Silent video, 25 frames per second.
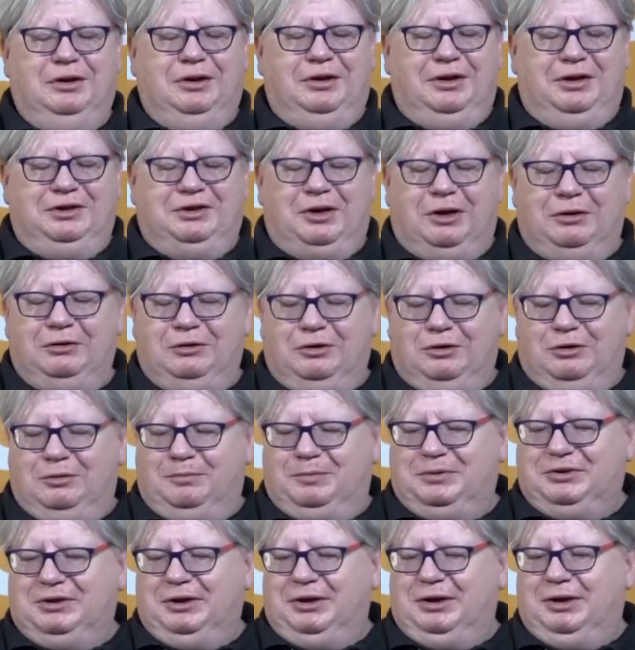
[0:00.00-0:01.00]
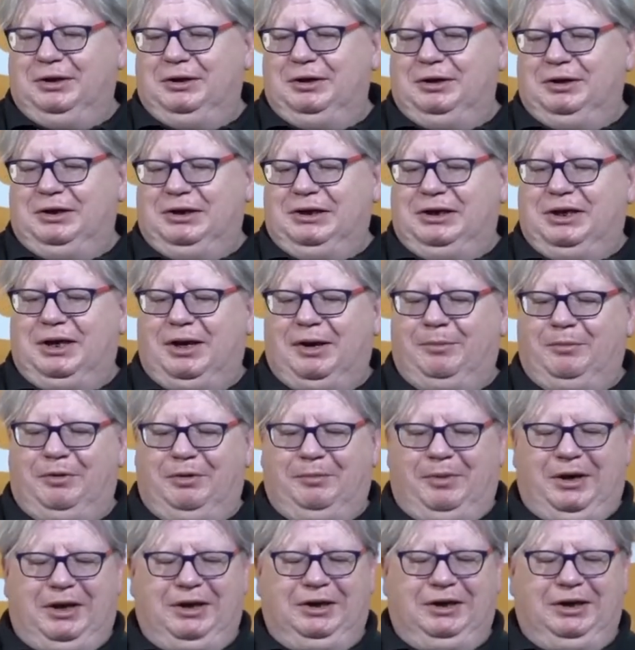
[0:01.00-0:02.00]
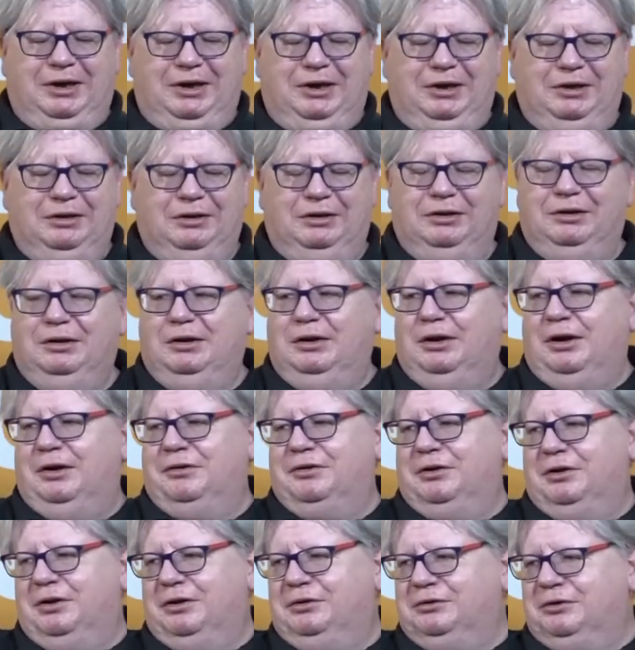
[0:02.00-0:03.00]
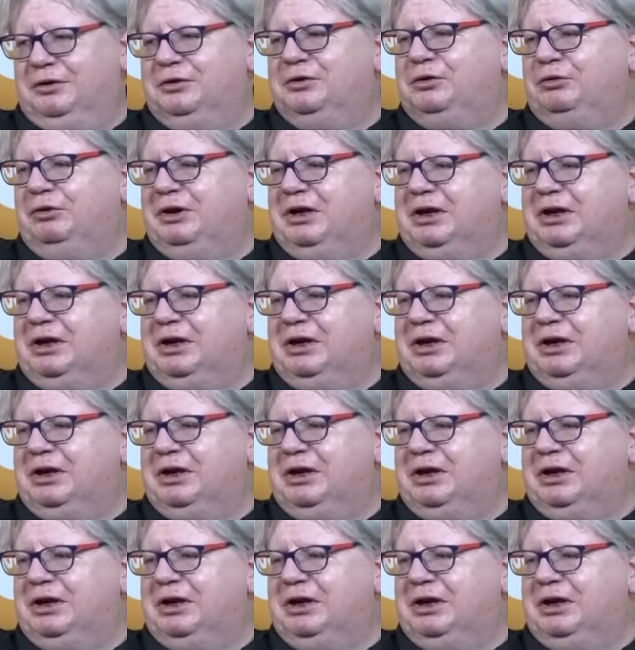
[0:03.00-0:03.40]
They don't look particularly camera baggy. And the 3